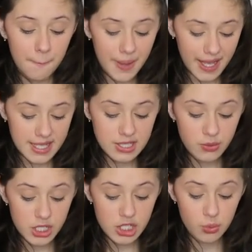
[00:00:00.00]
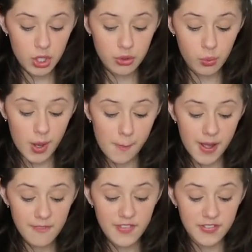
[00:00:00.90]
base, which is worth
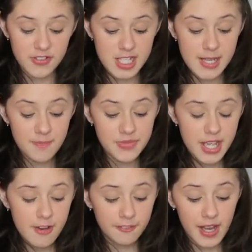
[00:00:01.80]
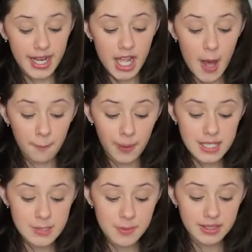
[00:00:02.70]
1.50, flying
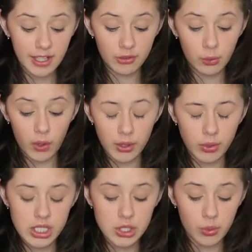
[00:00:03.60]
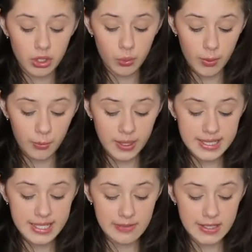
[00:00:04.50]
upright spin level 1, which is worth
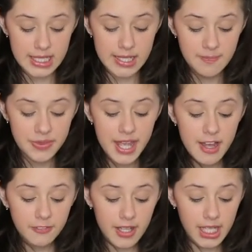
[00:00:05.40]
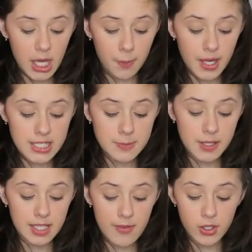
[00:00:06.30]
1.70, flying upright
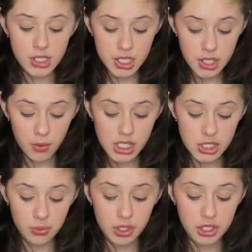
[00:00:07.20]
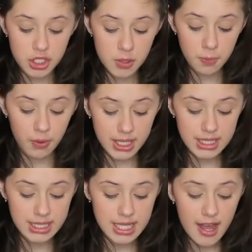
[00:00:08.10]
spin level 2, which is worth 2
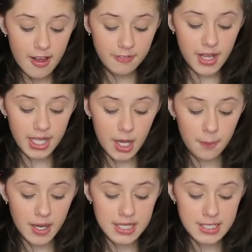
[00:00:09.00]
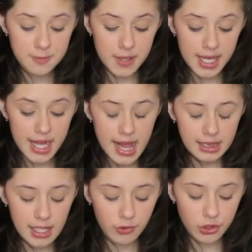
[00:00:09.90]
points, Flying upright spin
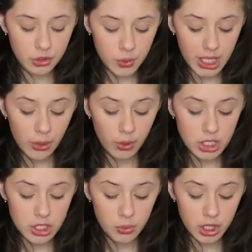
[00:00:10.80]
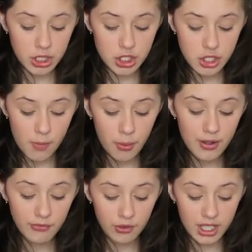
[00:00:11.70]
level 3, which is worth
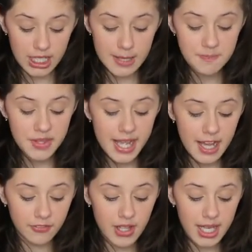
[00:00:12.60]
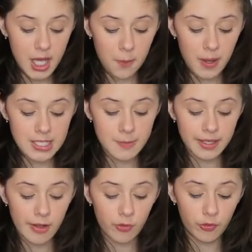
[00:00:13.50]
2.40, and flying upright
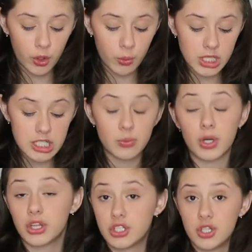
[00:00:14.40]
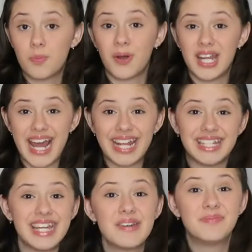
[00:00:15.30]
spin level 4, which is worth
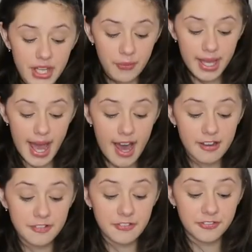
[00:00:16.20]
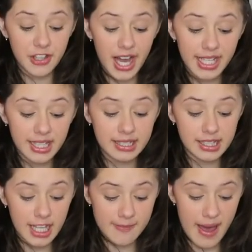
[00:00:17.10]
2.90. Then we have flying
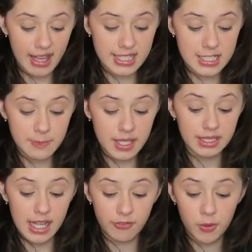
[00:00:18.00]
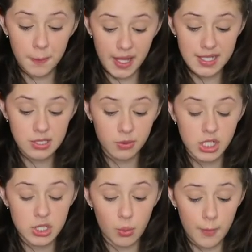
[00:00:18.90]
layback spin level base,
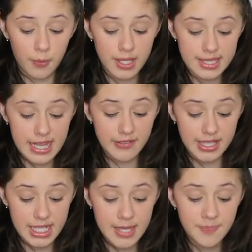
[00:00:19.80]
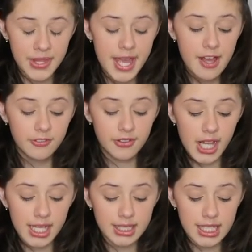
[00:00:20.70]
which is 1.70,
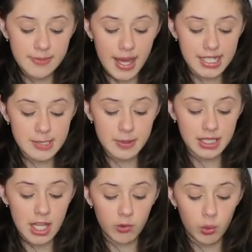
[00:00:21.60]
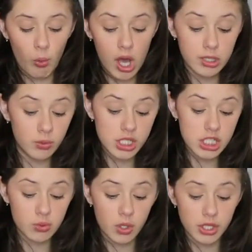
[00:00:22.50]
flying layback spin level 1, which
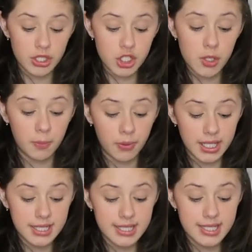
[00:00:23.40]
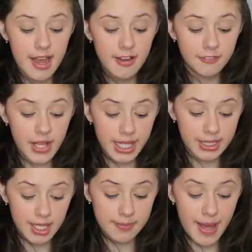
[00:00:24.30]
is worth 2 points,
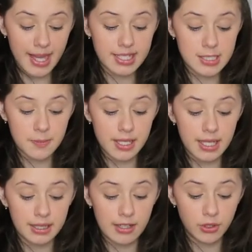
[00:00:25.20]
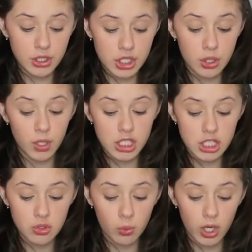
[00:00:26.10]
flying layback spin level 2, which
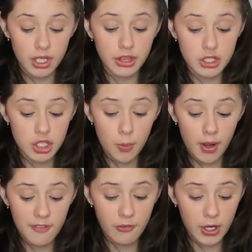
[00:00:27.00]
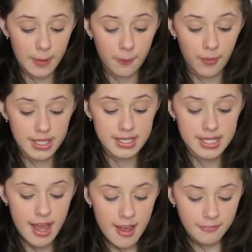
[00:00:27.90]
is worth 2.40
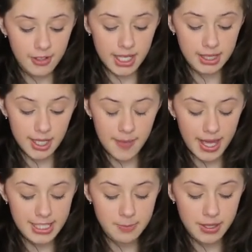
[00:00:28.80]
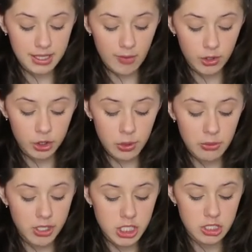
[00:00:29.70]
points, flying layback spin level
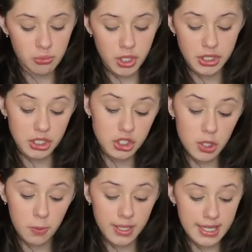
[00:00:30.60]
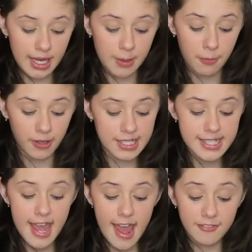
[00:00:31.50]
3, which is worth 2.90
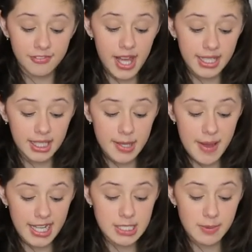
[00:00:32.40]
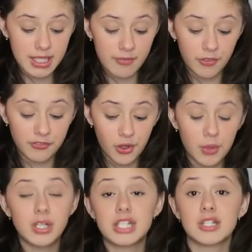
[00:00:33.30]
points, and flying layback spin level
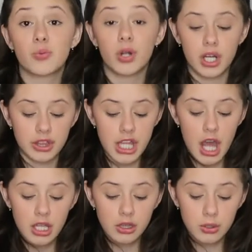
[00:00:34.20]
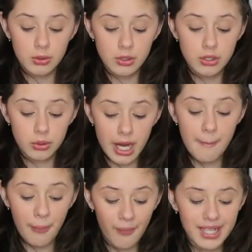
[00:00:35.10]
4, which is worth
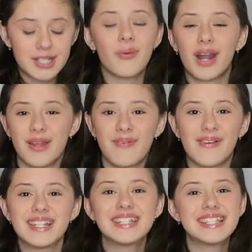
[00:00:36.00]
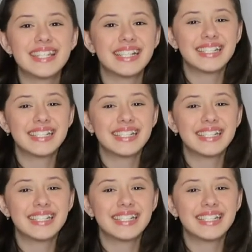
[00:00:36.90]
3.20 points.